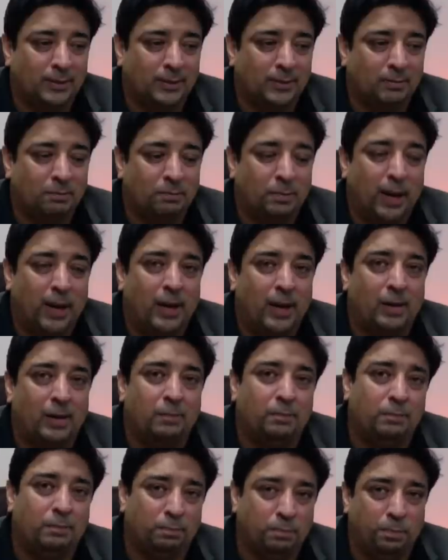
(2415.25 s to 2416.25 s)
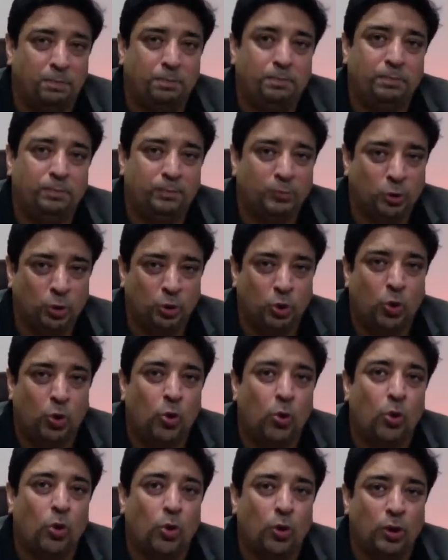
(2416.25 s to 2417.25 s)
buy a
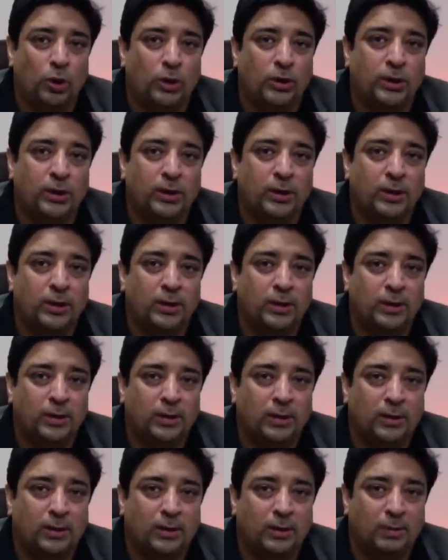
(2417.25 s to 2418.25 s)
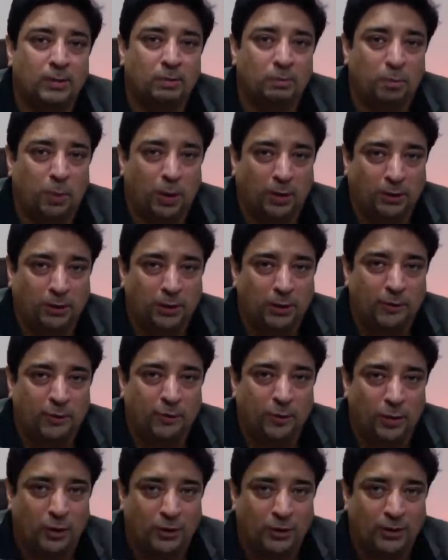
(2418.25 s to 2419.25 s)
cold bottle of
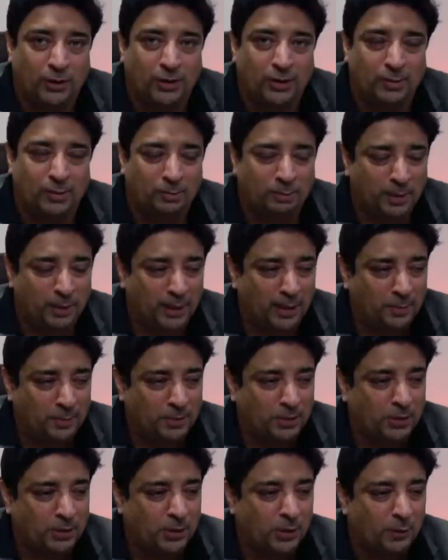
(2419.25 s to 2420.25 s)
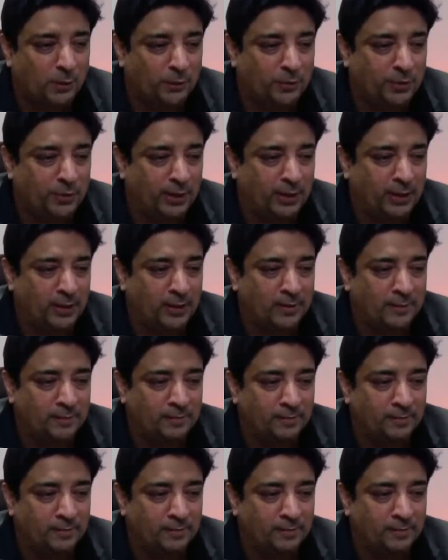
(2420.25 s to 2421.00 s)
water, perhaps a soft drink.